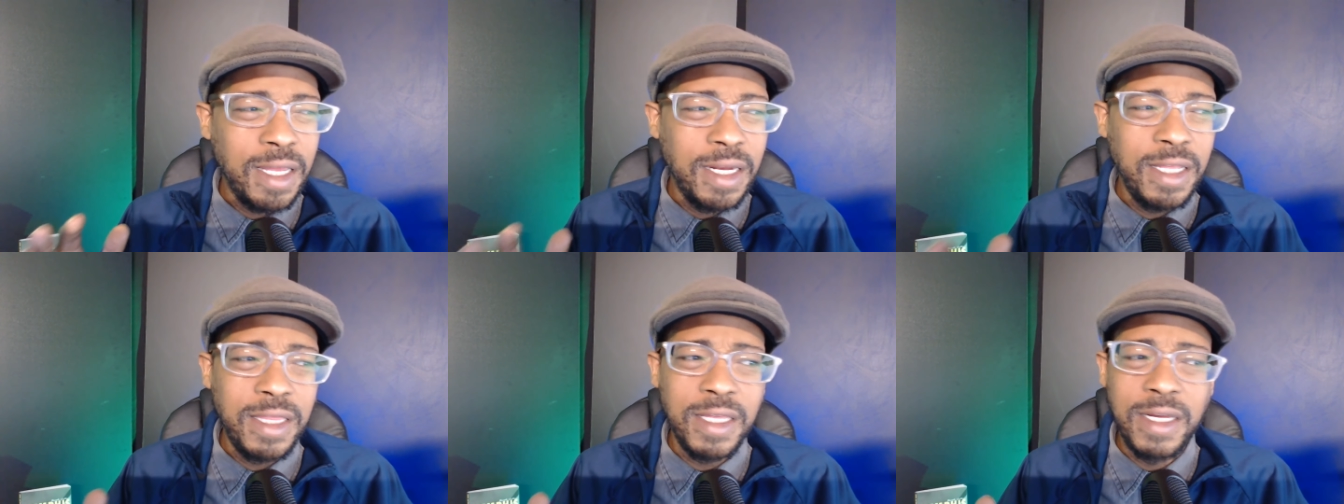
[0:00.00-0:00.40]

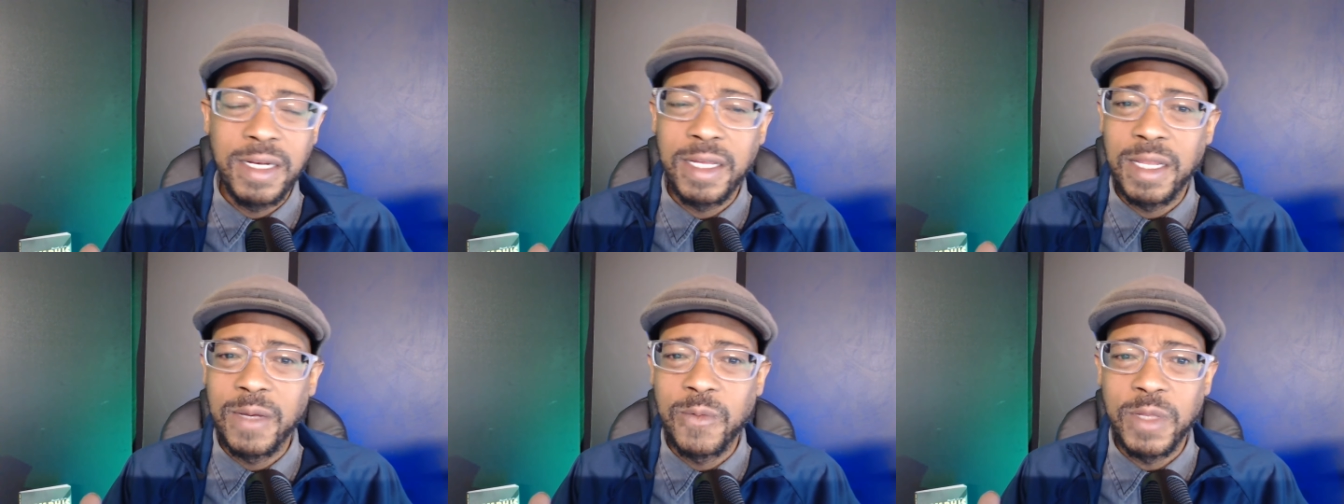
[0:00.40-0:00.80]

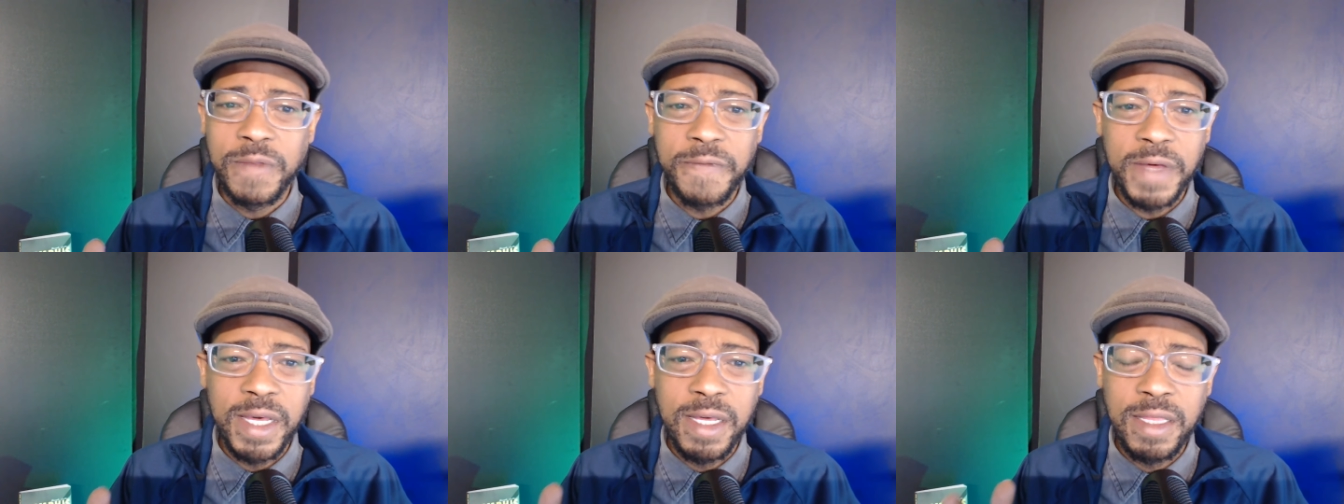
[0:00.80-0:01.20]
anything dealing
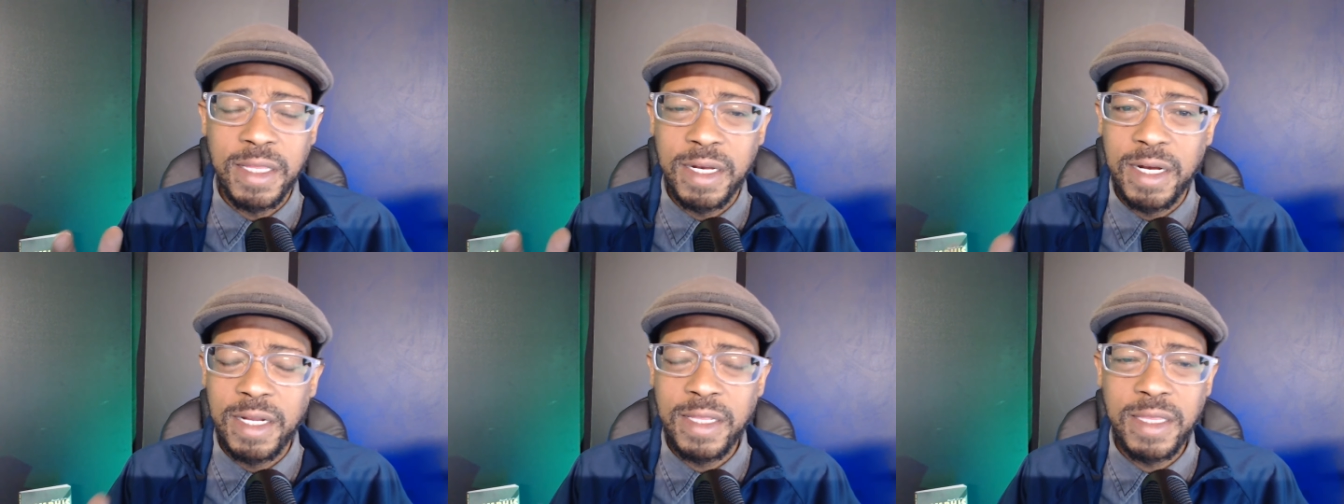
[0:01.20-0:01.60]
with
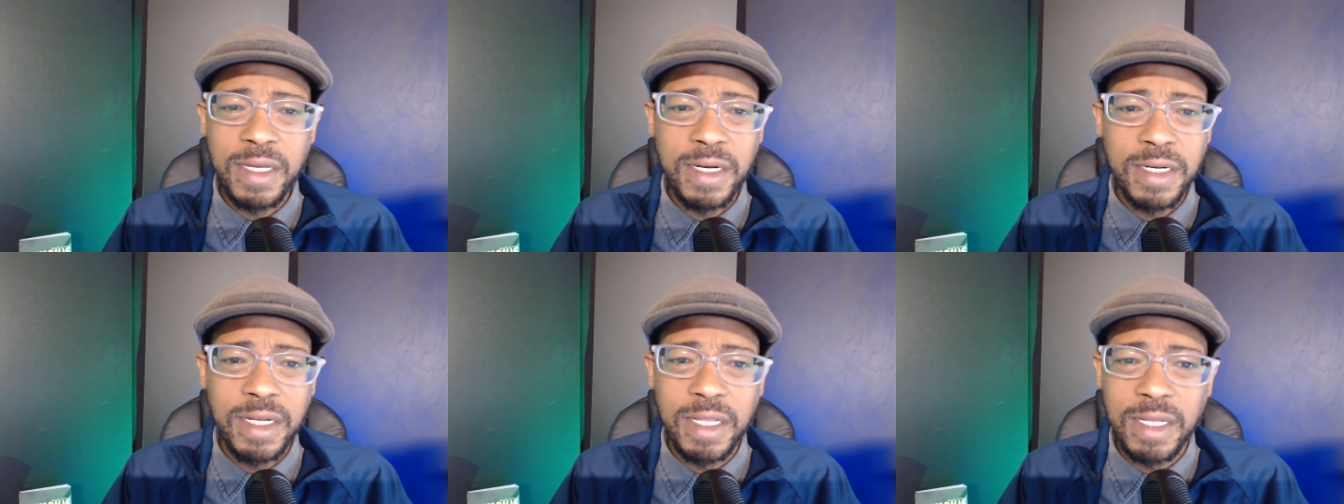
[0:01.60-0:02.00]
faith and
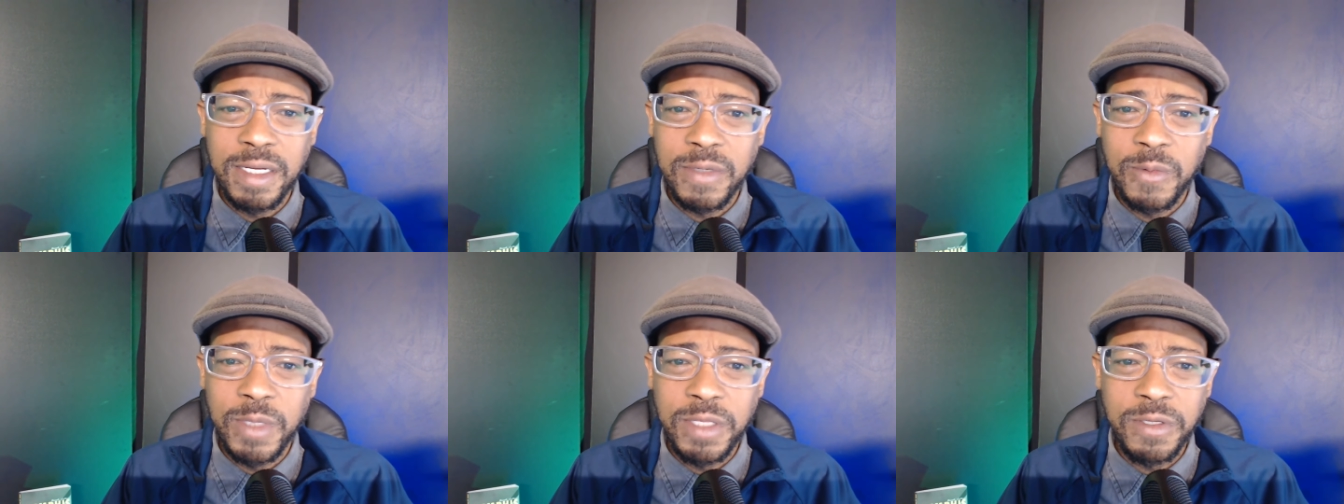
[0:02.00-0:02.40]
anything
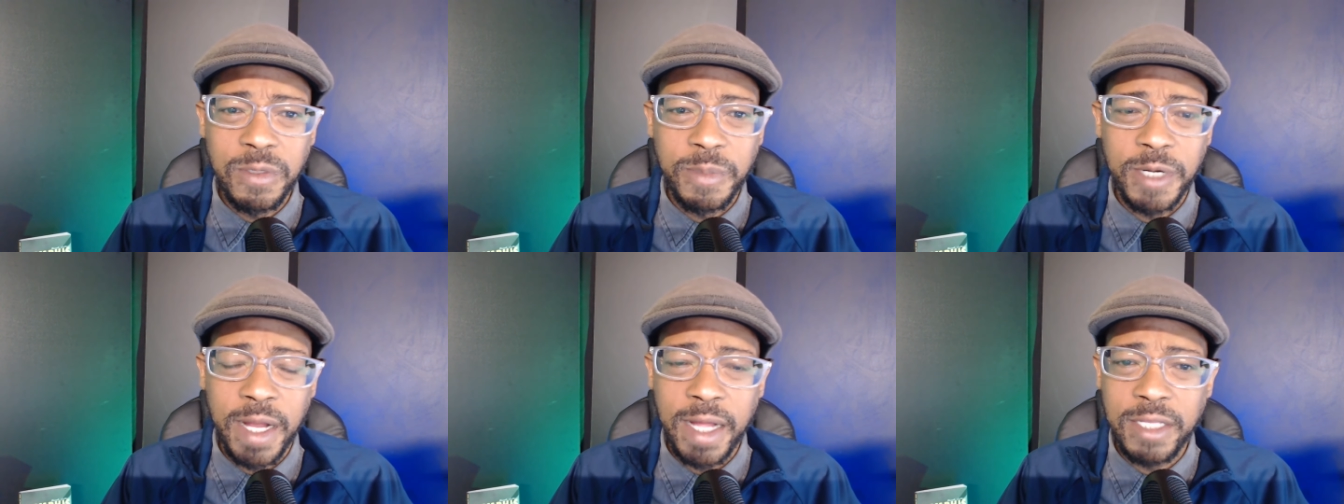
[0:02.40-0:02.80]
dealing with
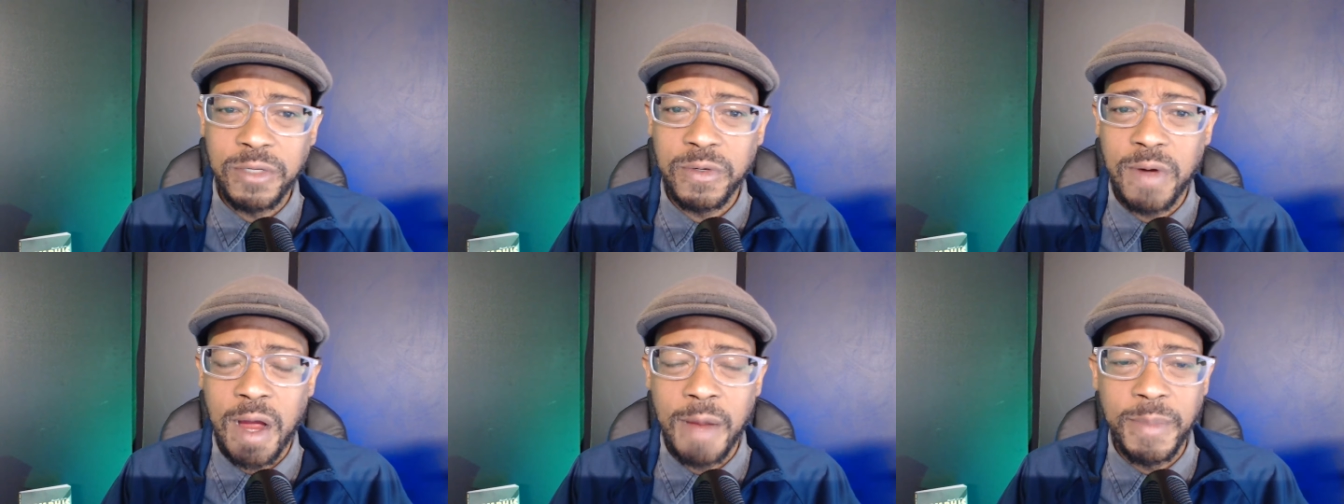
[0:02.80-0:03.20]

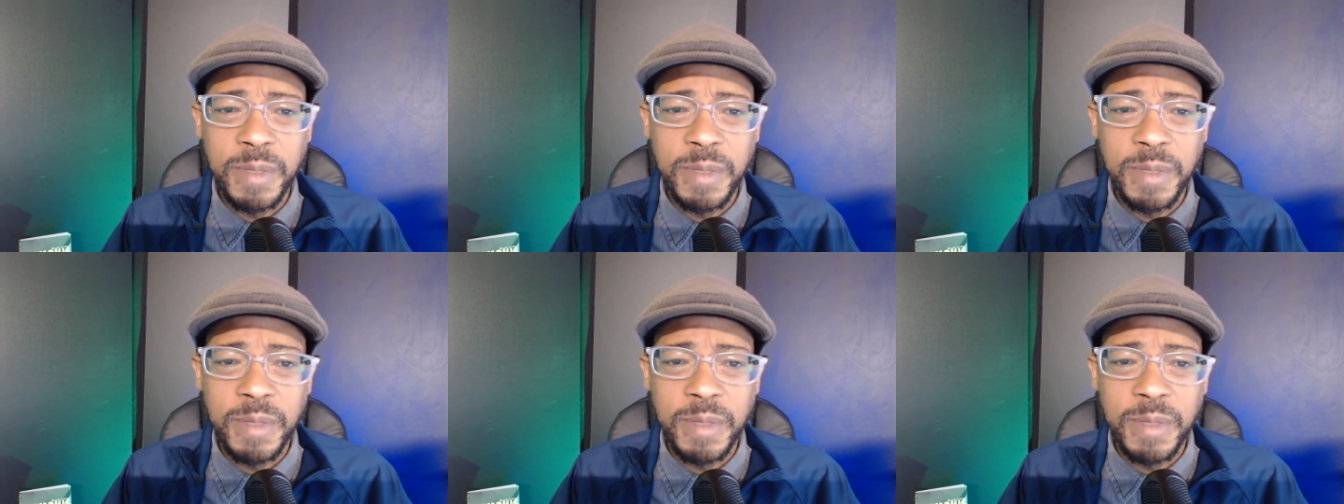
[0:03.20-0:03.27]
supernatural.